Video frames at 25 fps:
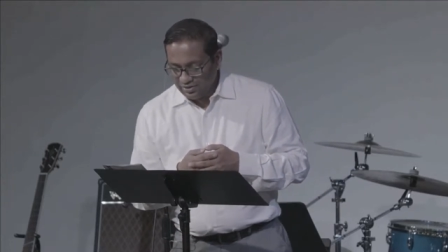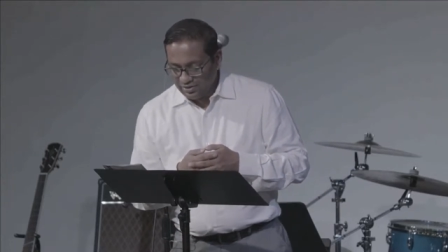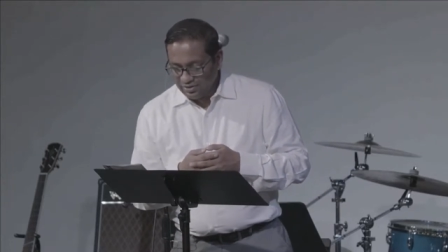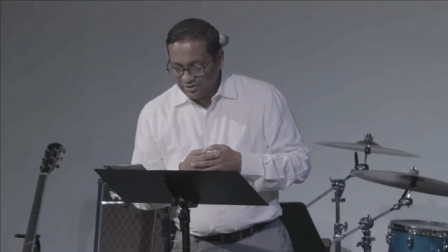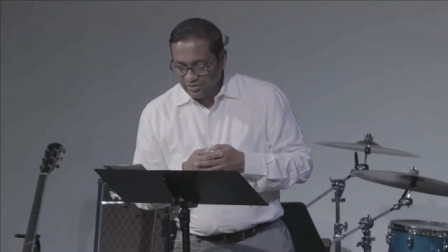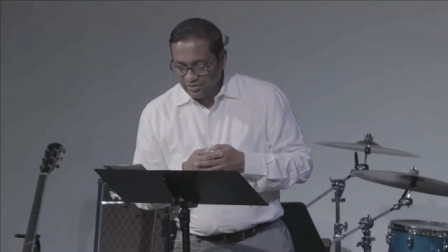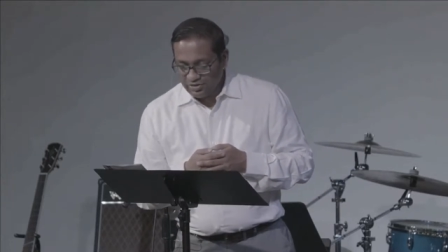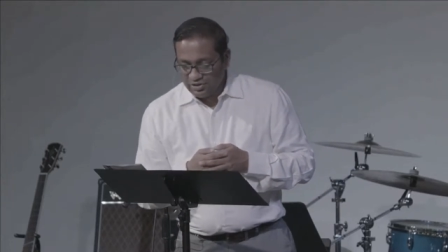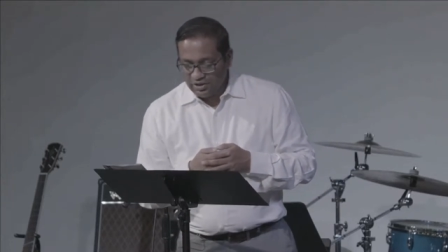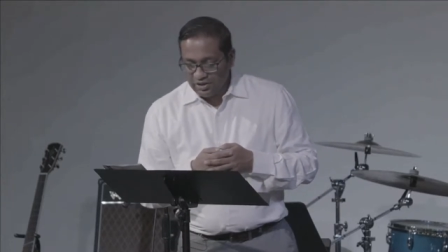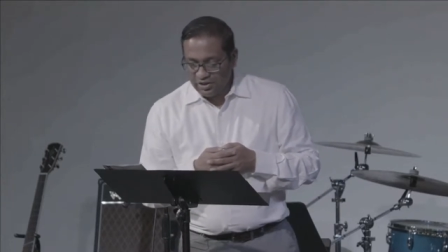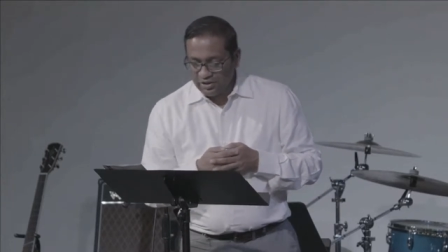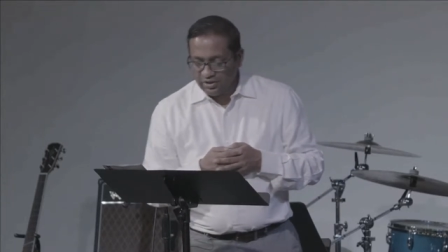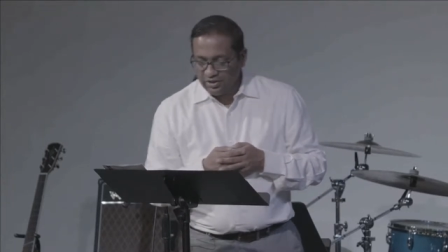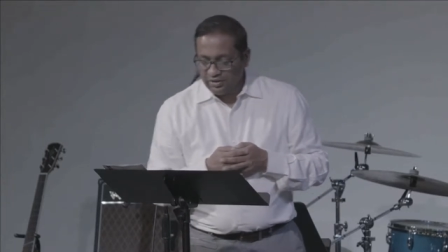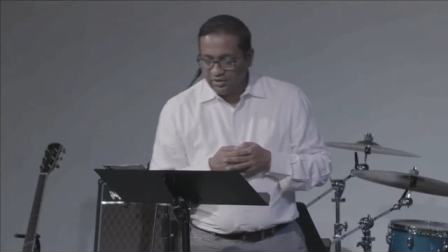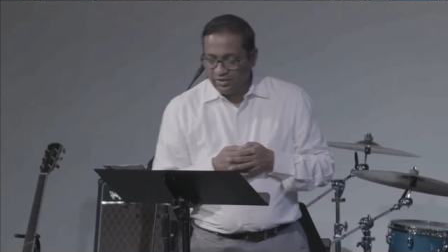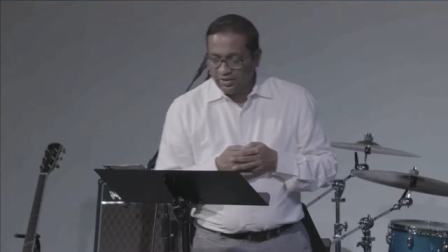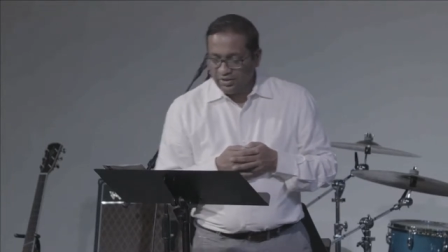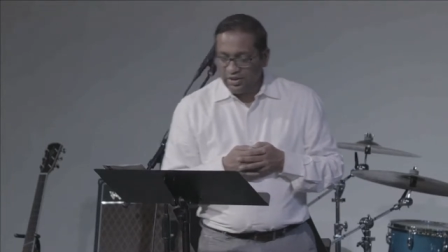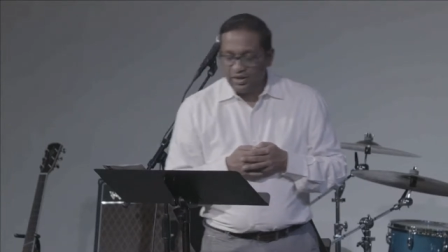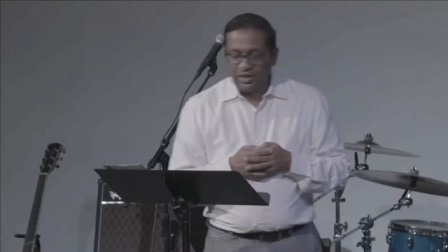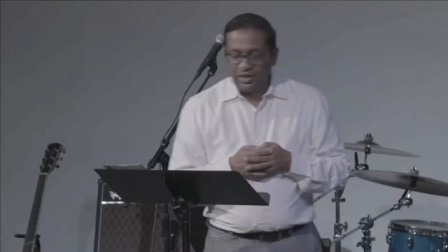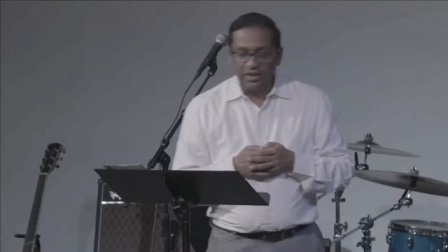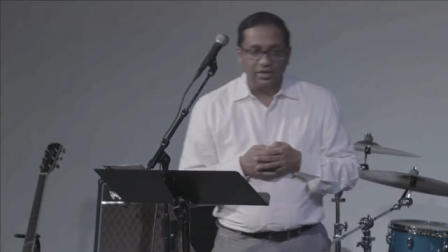So John
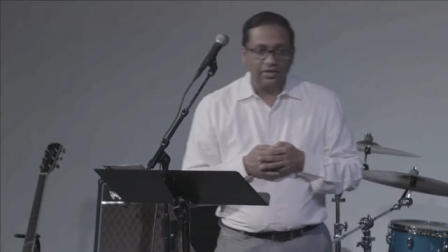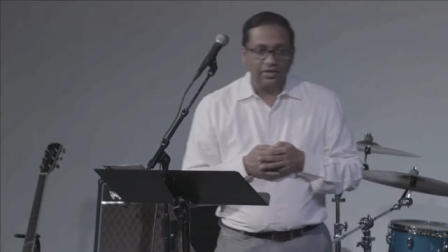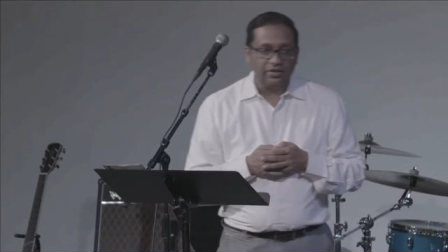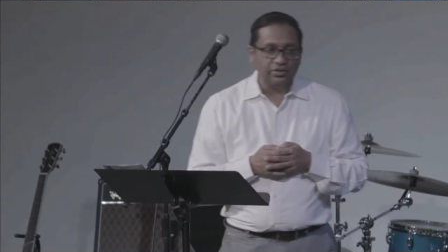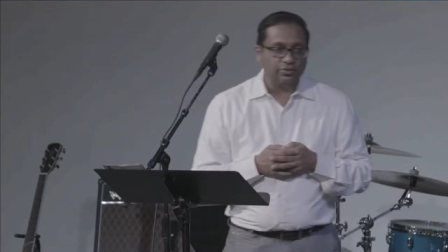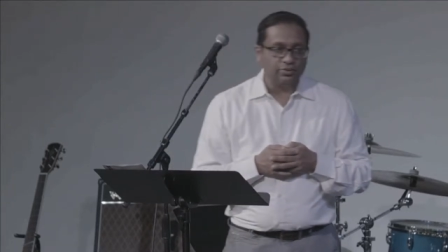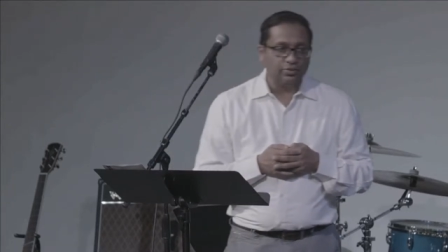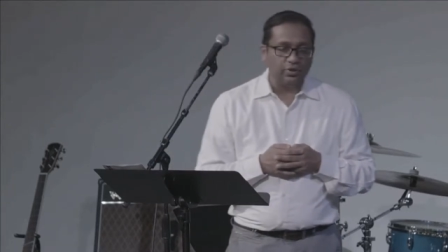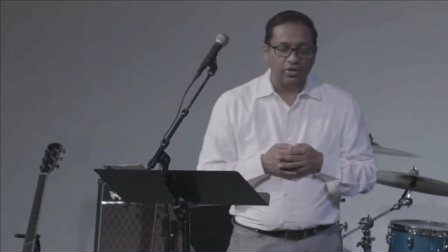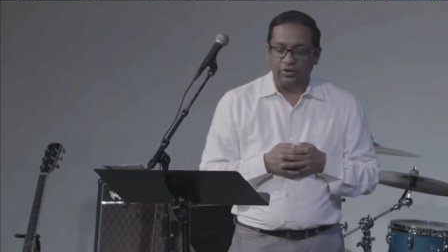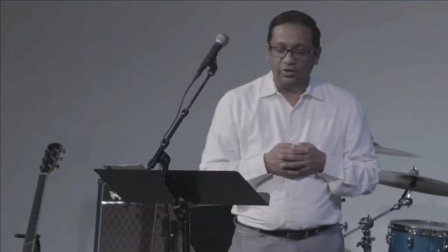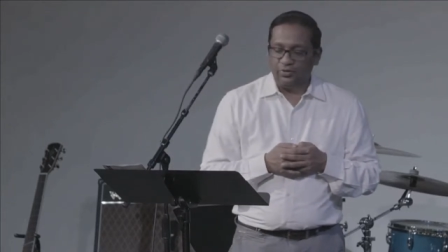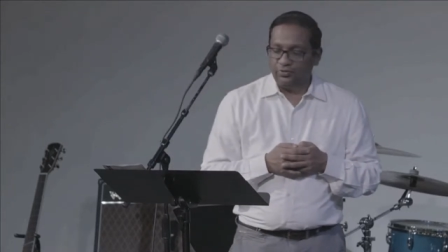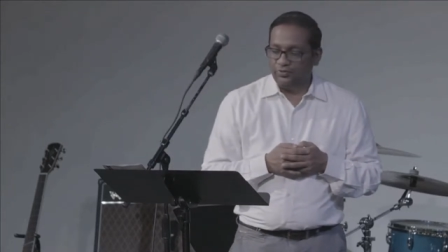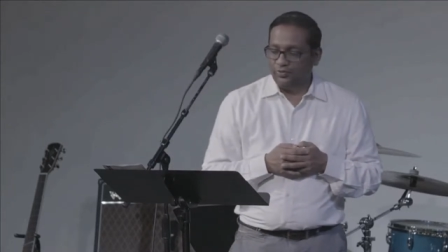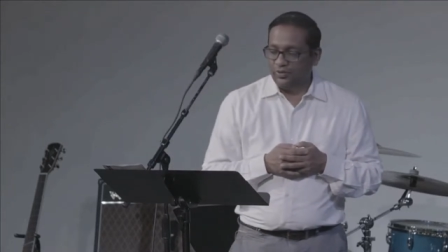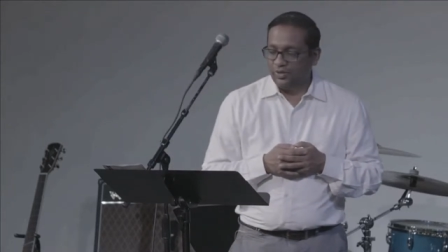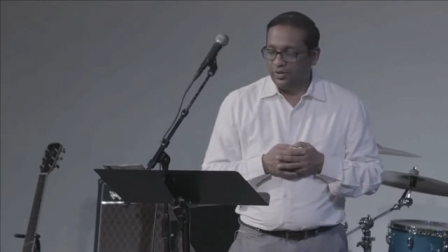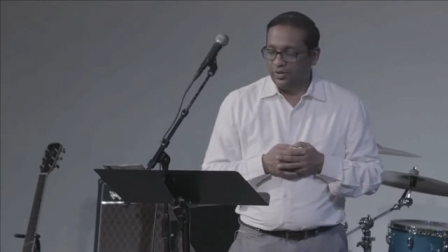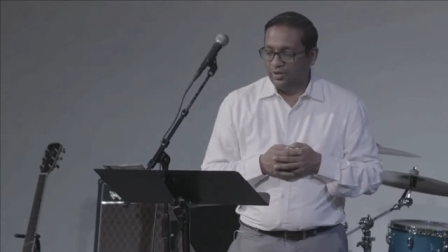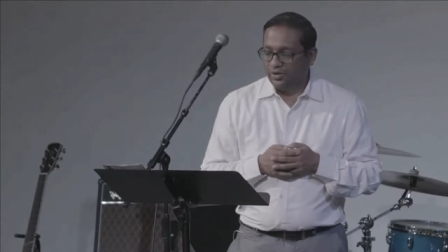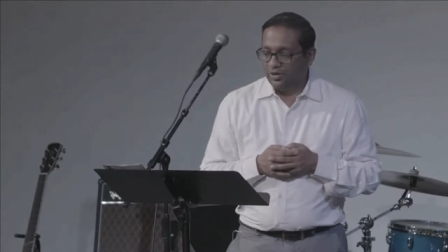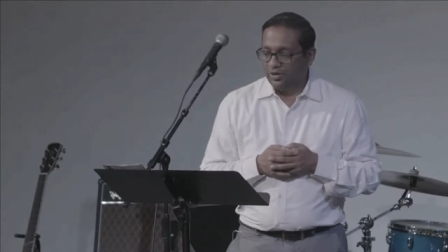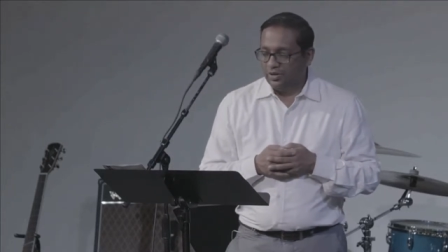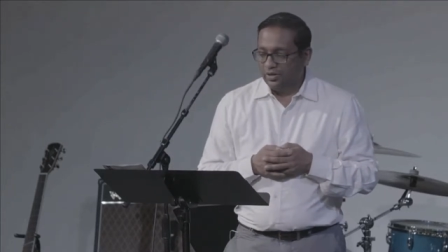8, 12
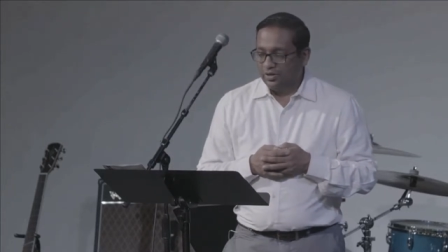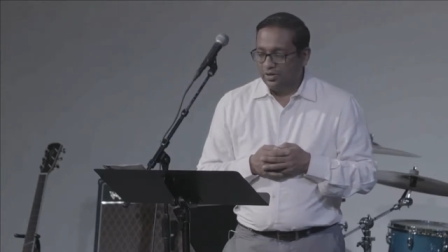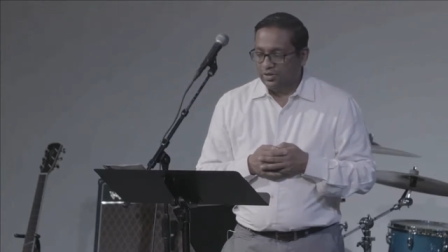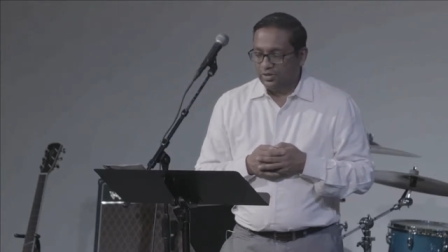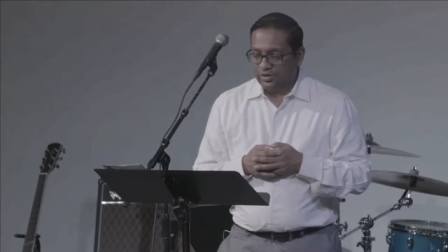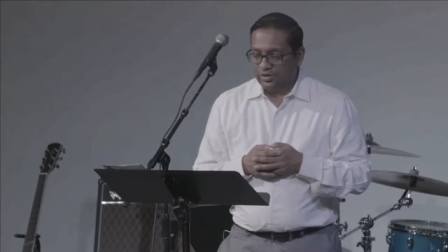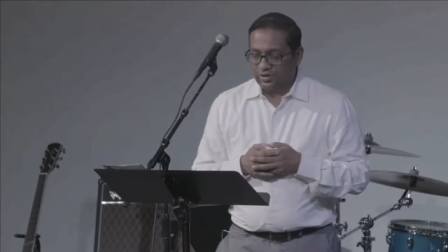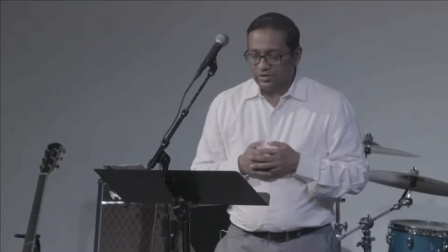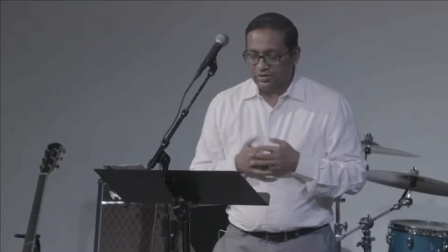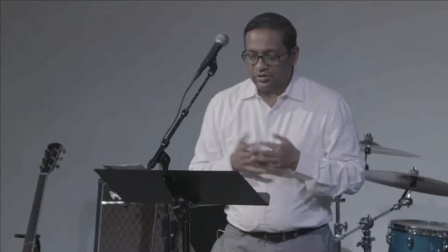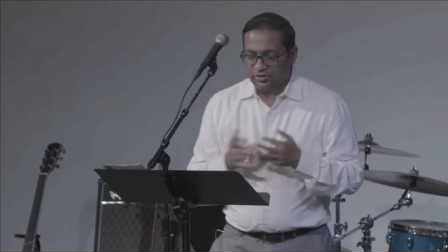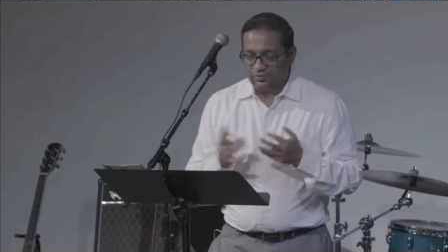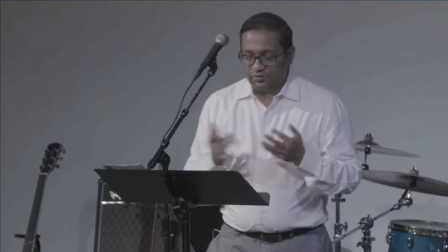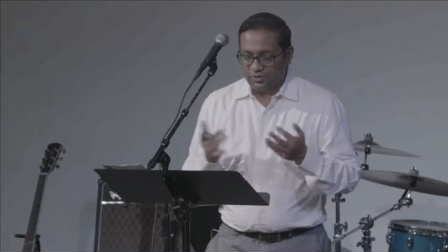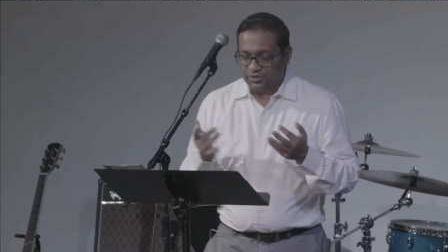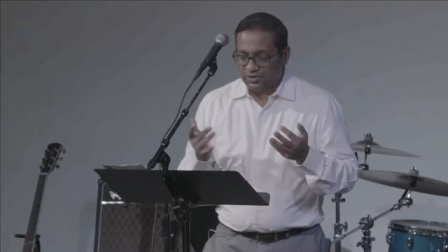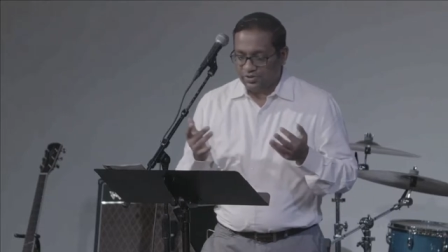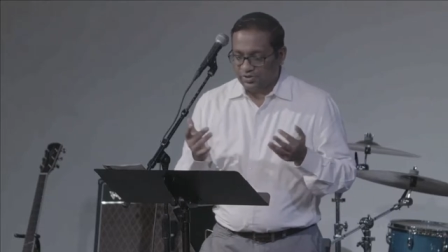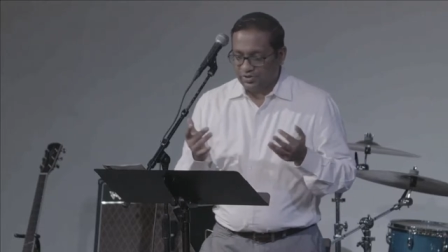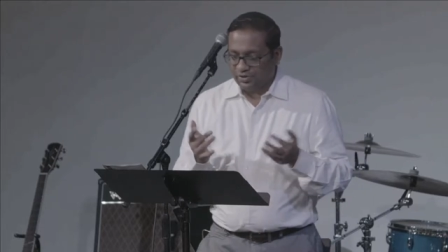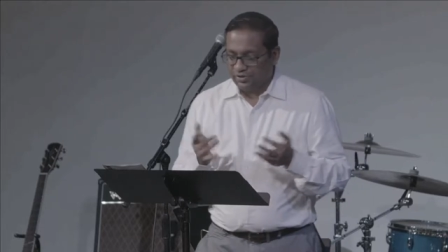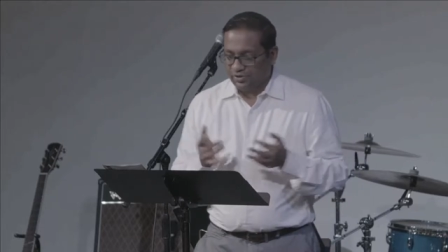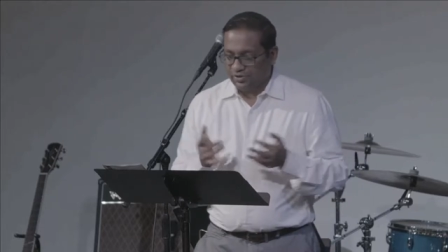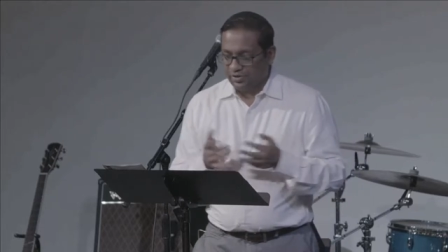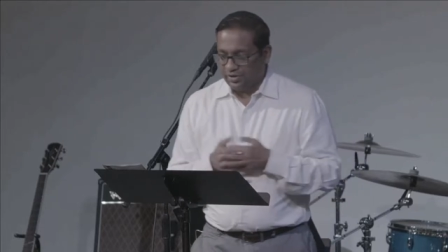to verse
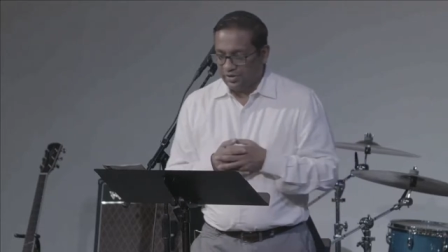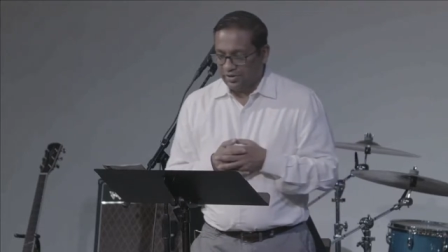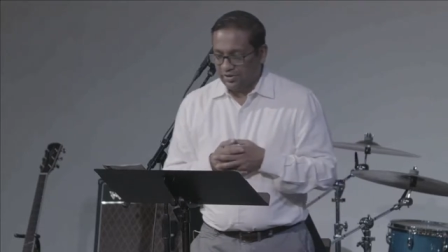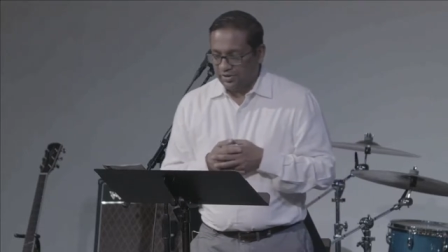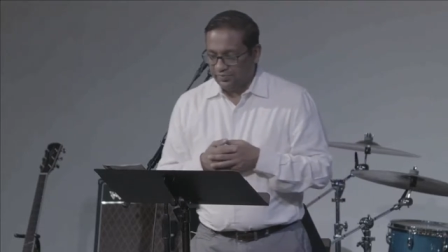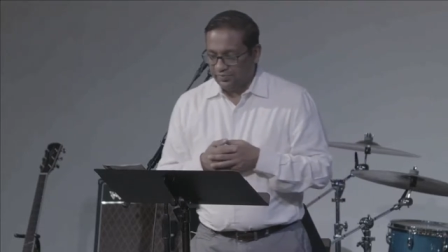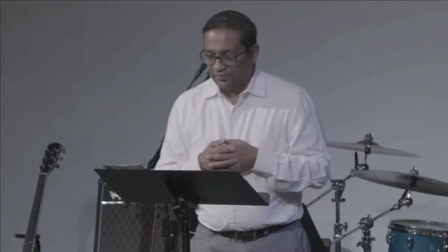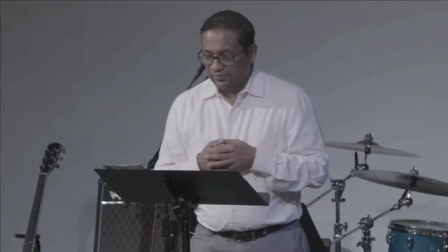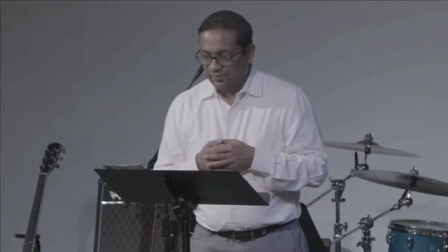30.